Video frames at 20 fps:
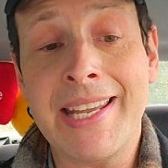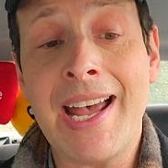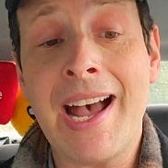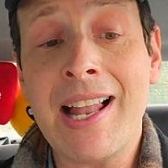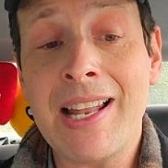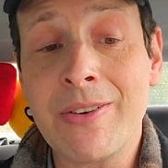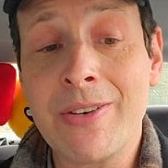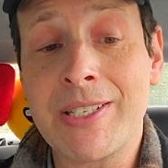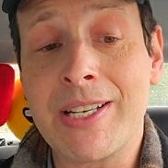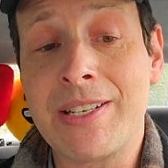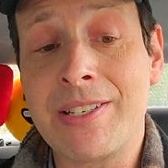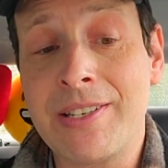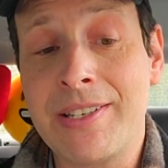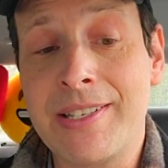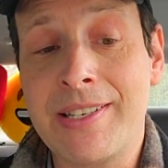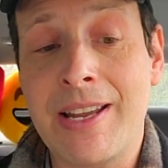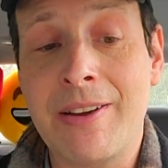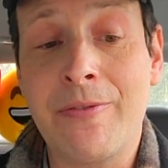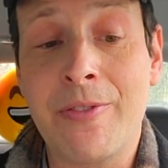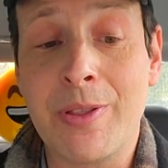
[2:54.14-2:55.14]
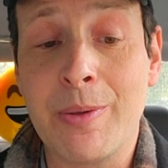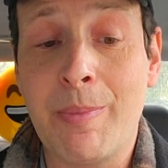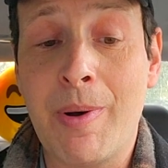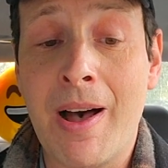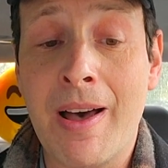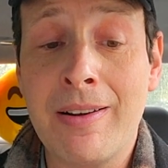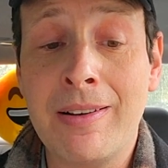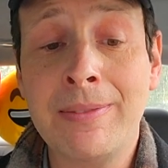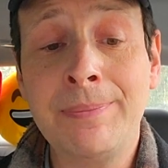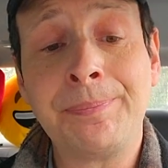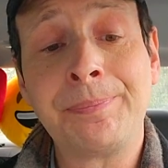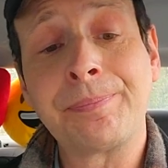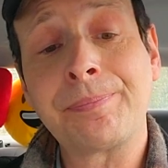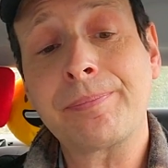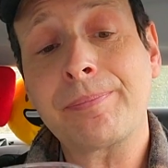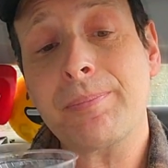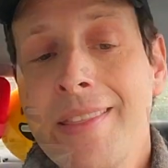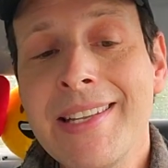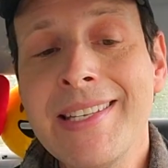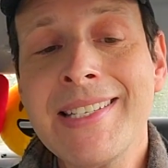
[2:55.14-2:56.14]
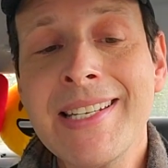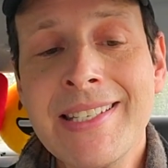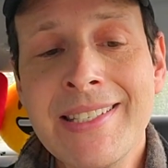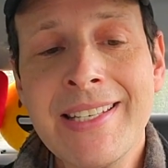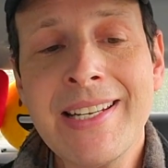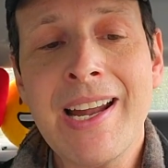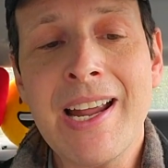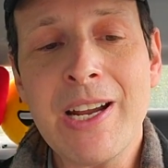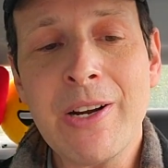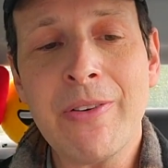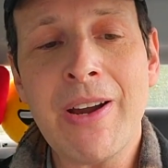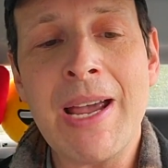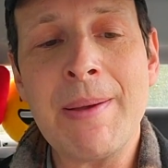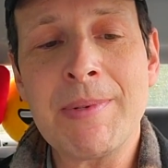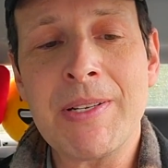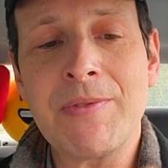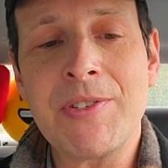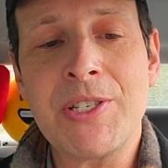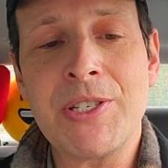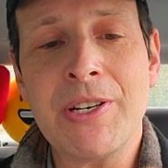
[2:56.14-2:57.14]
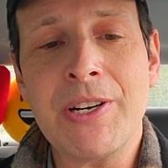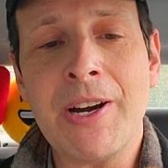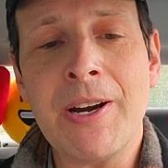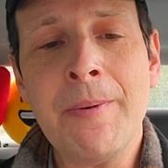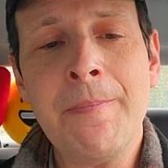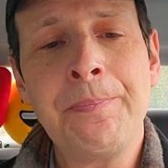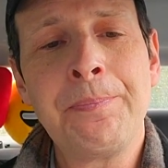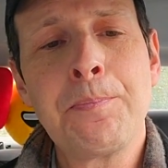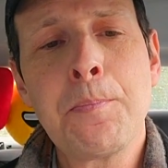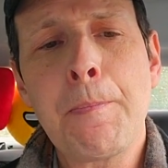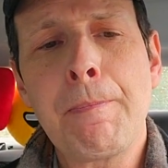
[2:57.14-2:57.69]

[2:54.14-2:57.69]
calories, I should say, for the bottle, the 69 grams of sugar